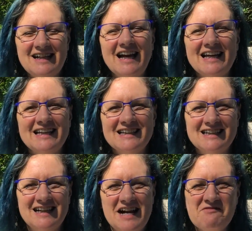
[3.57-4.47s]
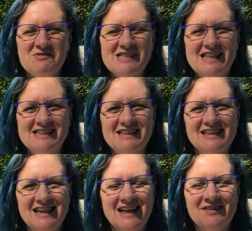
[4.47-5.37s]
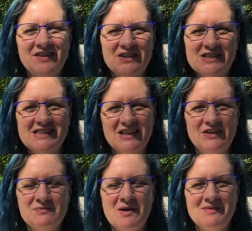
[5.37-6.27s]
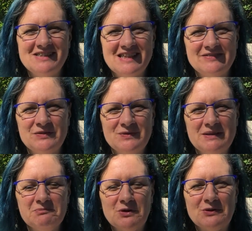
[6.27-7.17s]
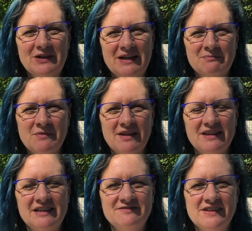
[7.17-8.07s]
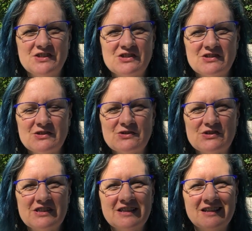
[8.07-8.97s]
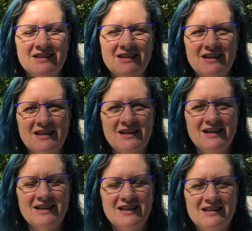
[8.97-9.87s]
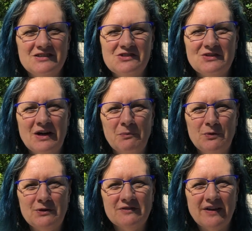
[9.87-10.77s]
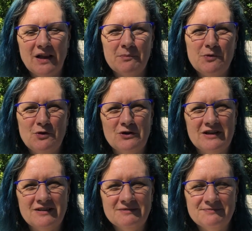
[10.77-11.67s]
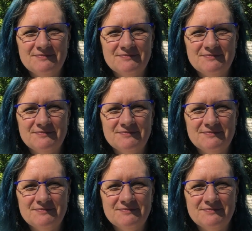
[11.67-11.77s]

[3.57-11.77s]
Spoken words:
Hi, I'm Stacy, and I'm here to tell you about my 7-week program, The Adventure Solution, to help you develop your